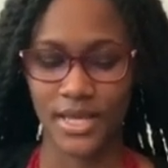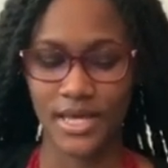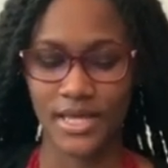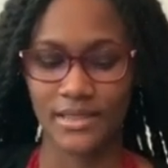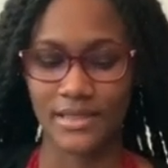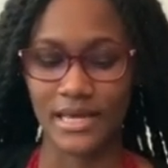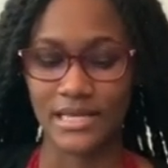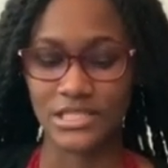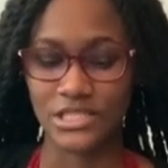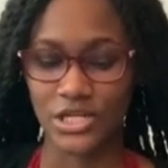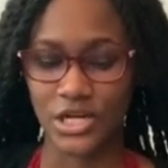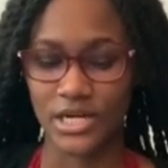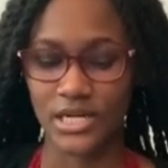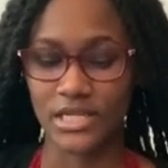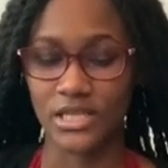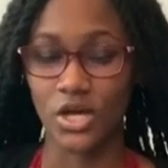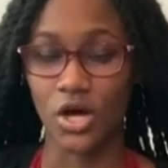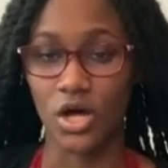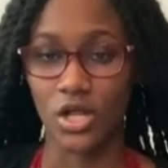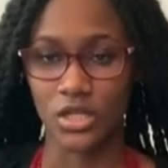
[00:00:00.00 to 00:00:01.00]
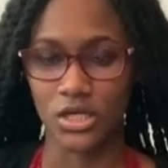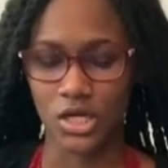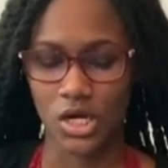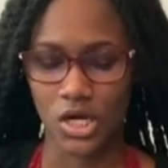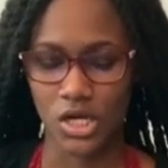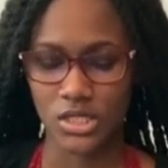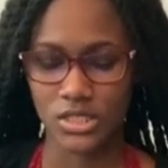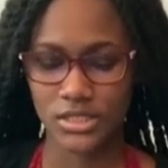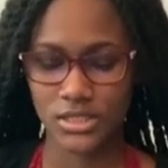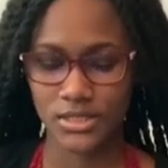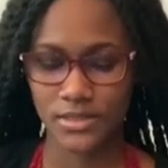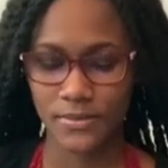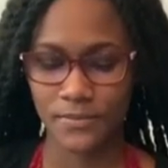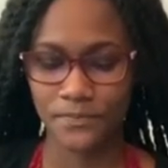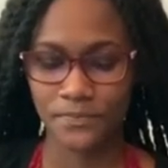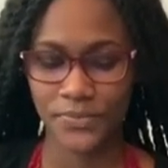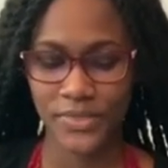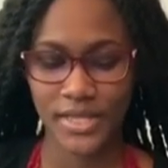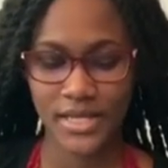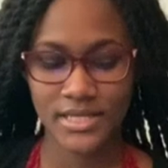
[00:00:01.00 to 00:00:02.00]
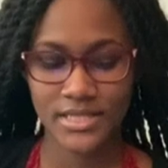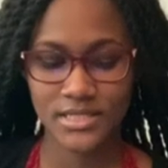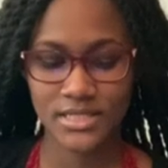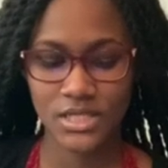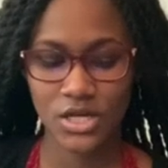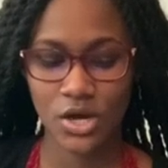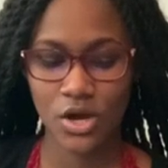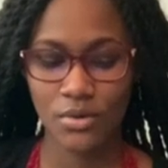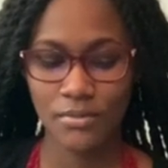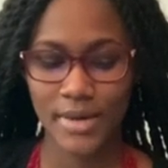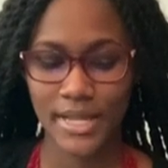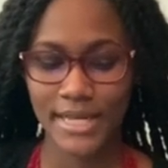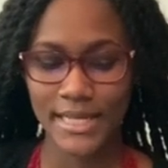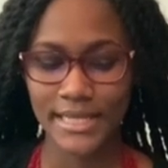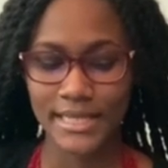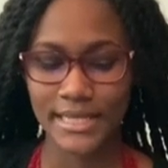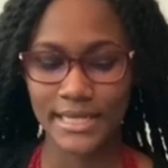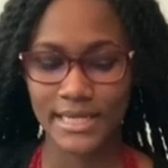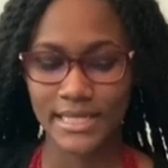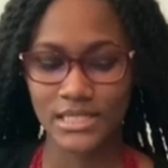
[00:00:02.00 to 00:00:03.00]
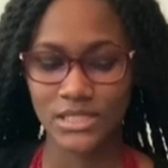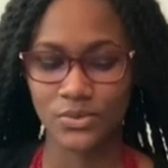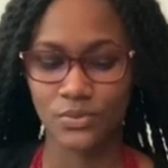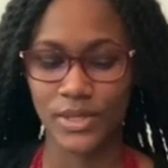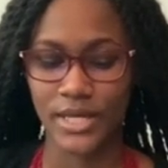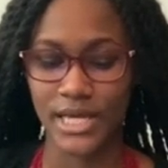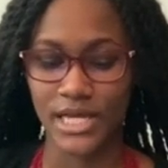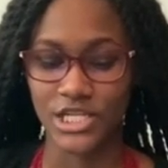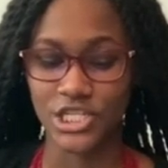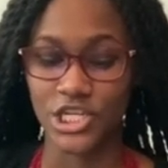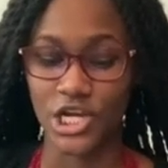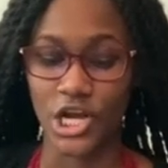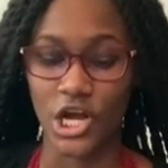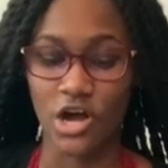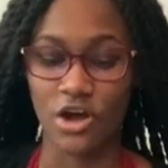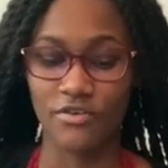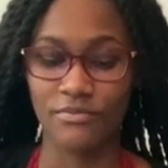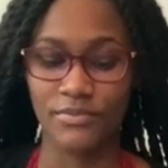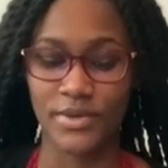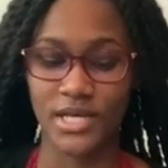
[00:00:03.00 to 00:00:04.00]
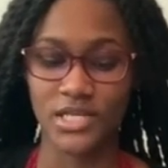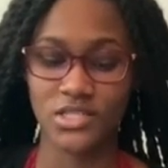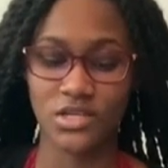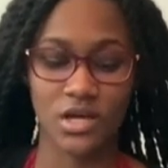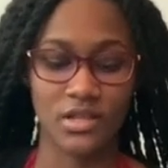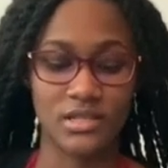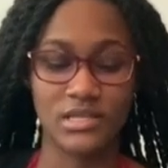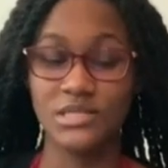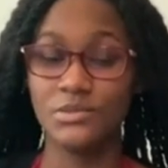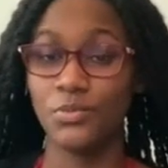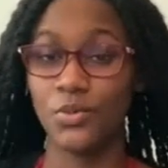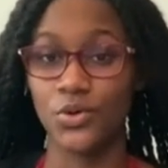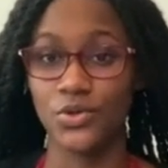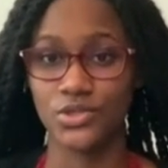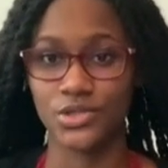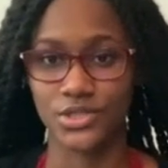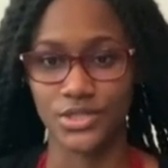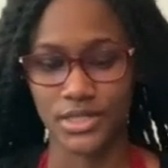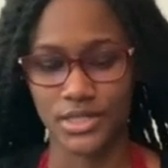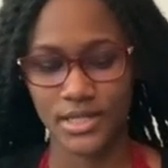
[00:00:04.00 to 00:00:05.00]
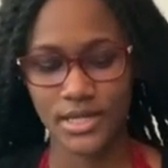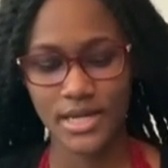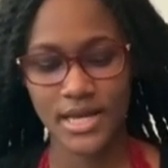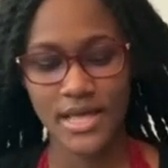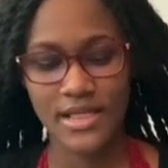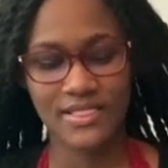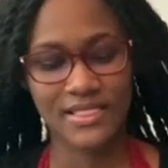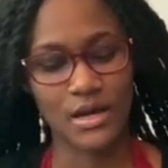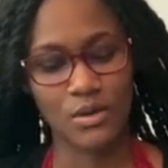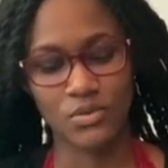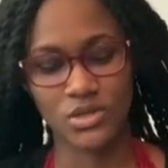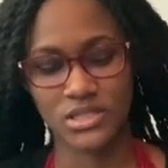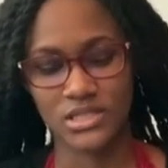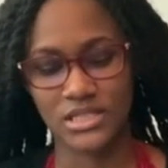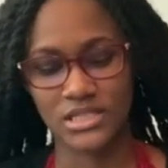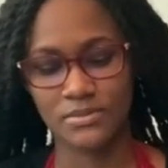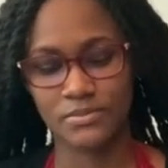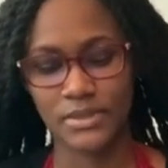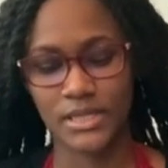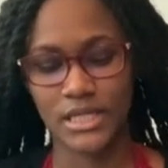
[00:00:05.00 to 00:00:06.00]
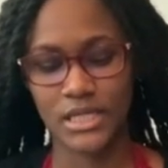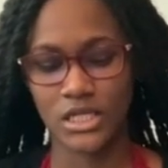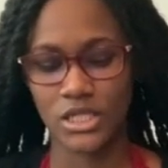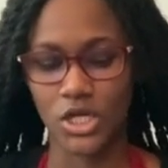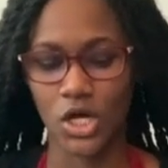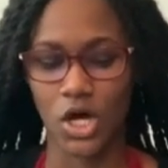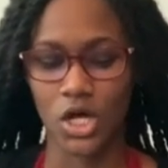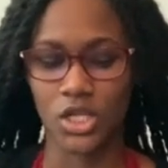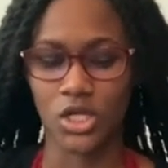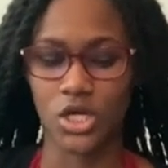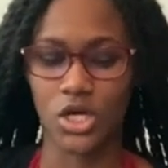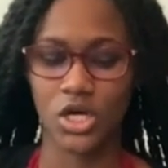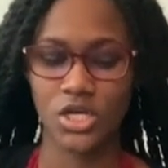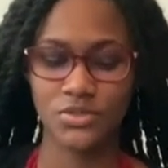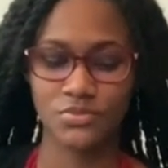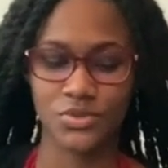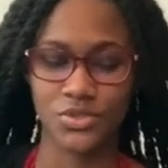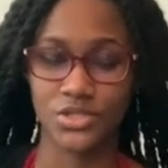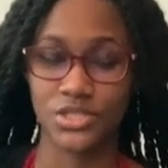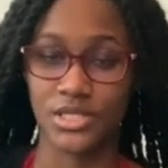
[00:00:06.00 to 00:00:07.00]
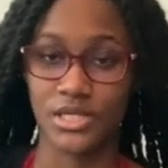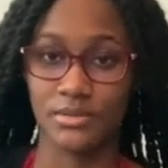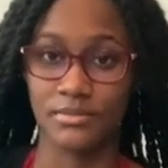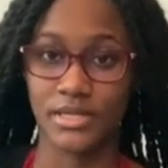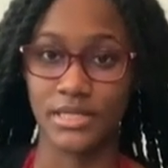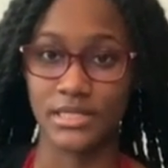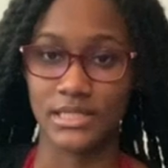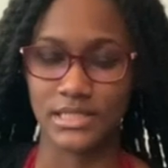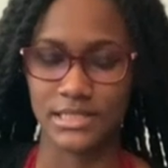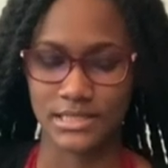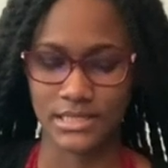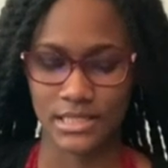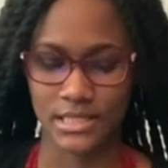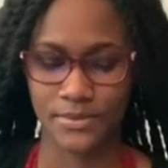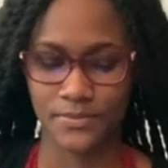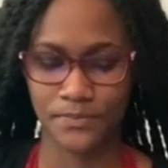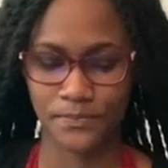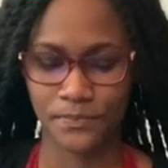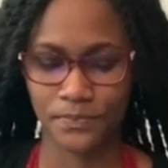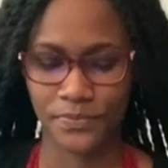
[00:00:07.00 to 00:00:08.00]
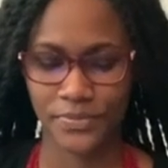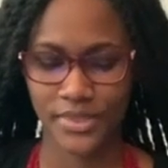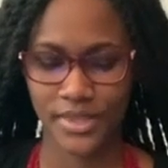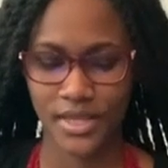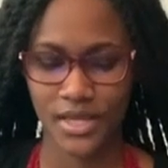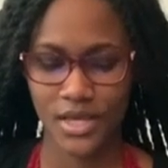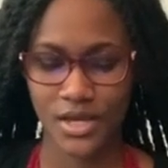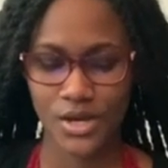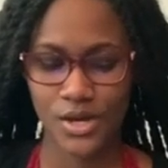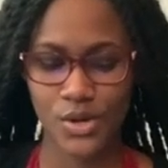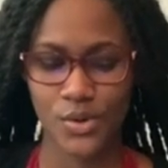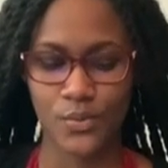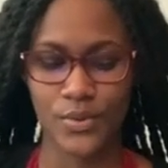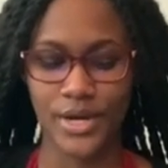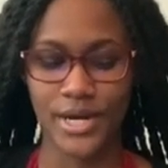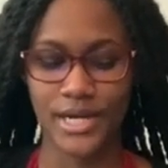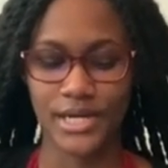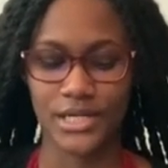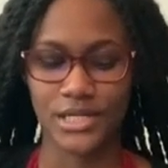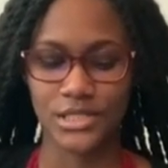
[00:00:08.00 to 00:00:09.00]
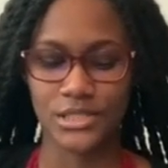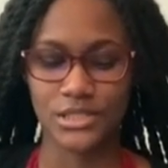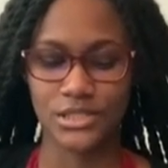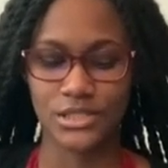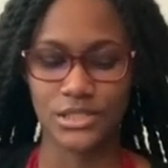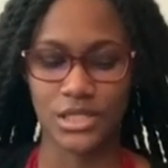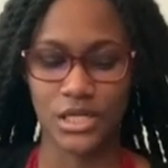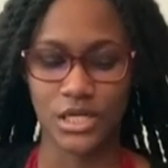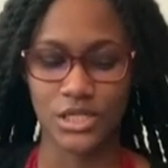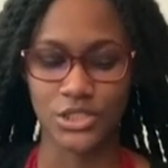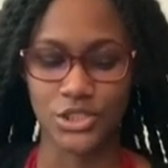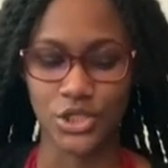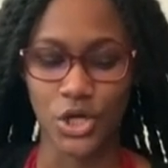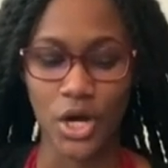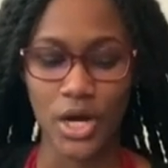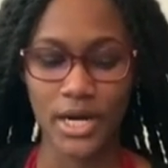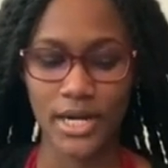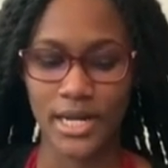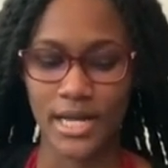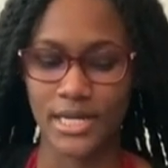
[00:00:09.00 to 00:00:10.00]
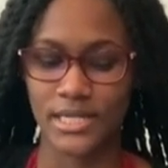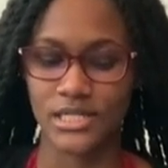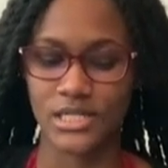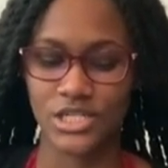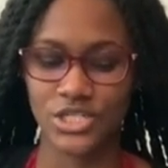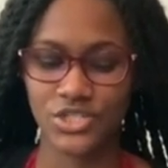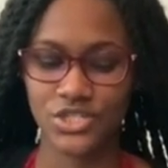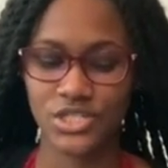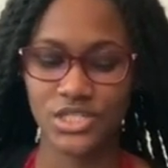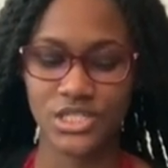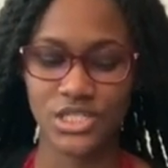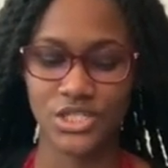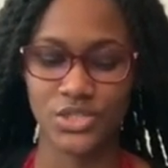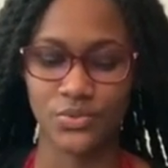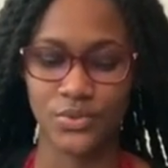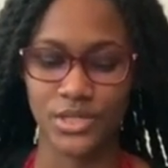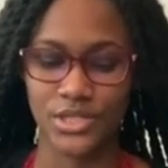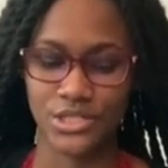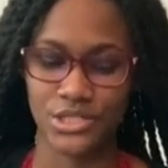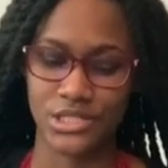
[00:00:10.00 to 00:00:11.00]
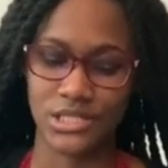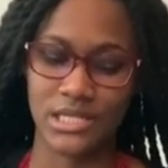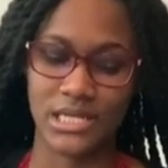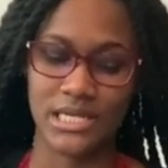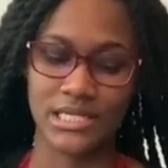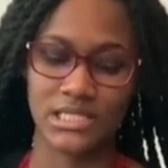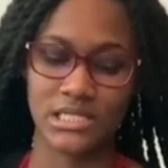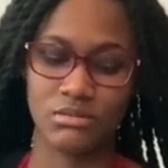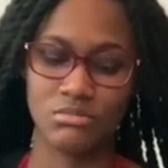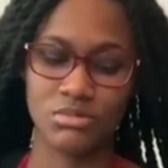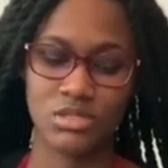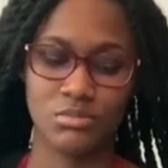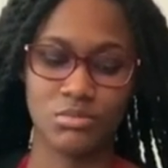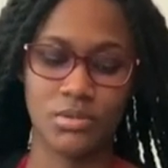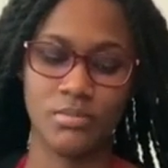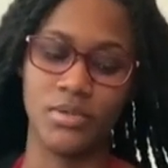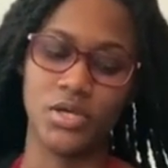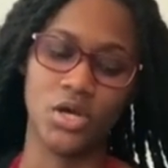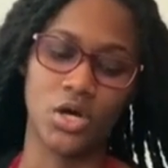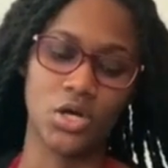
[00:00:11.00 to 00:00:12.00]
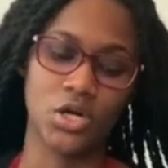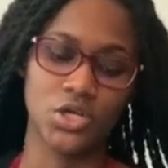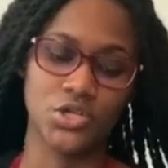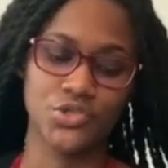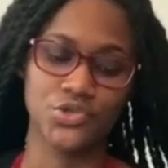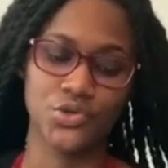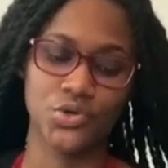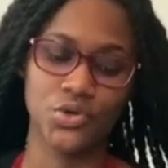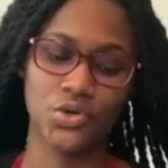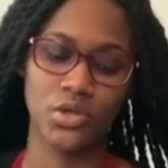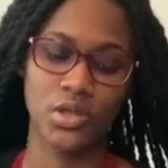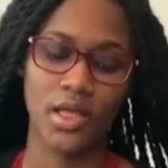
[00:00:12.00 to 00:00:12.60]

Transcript: that started the Holocaust. See how many lines we can check off based on this poster that was displayed in the Holocaust Museum in DC. We're in a dark and dangerous situation that seems to be beyond control